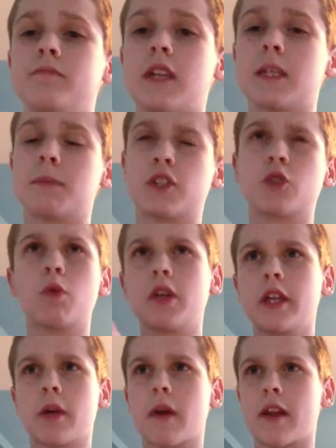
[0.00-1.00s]
has been
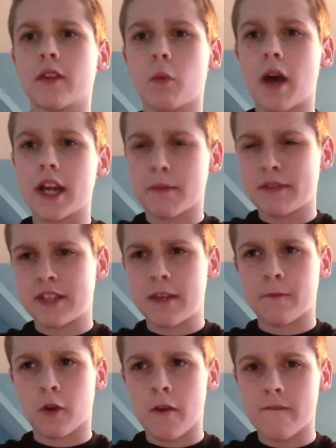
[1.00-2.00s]
swirling around the
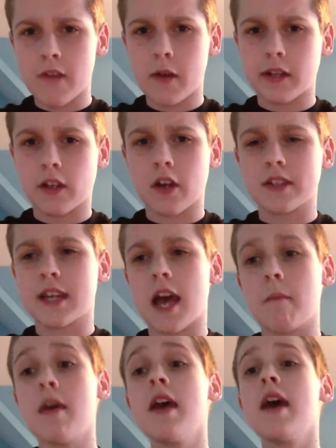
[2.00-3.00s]
YWC for a very long
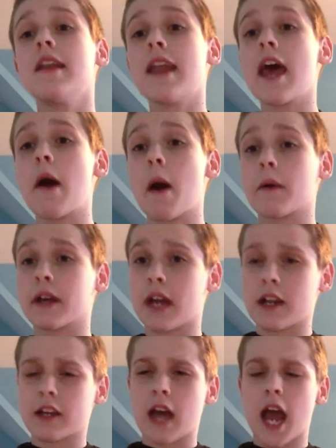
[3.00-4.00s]
time. Now I'm
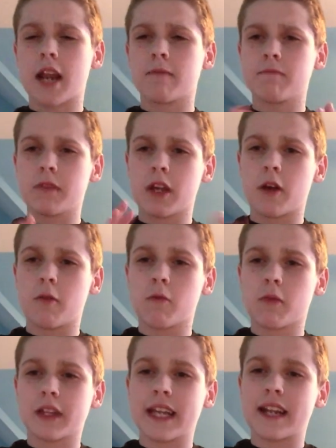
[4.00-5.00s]
gonna kind of
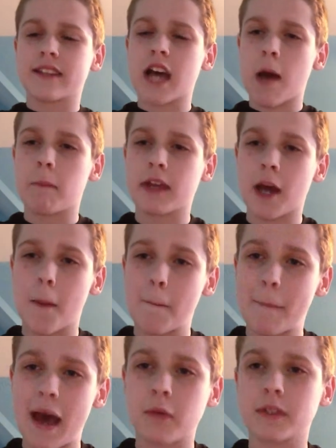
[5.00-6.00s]
relate a topic
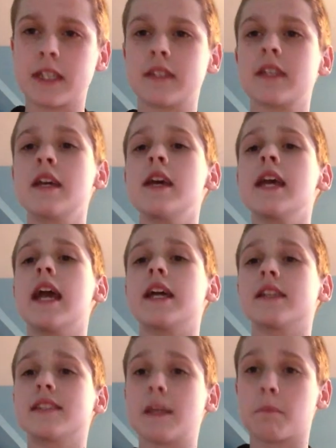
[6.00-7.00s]
about it
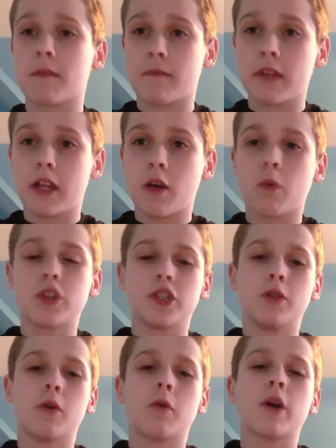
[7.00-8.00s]
in a separate video, which
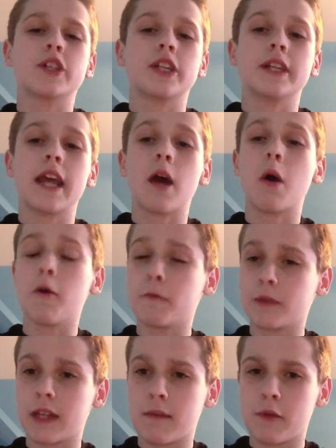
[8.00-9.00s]
you are watching now,
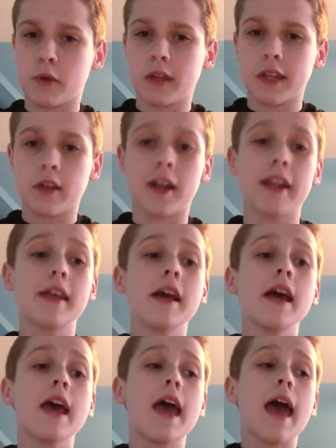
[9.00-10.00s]
hopefully, if you clicked on it.
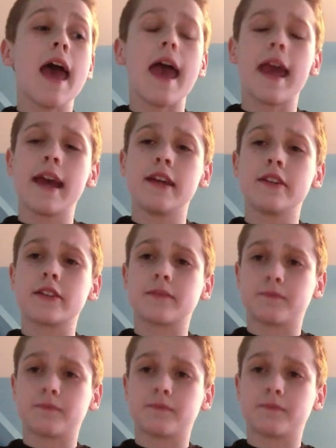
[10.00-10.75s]
And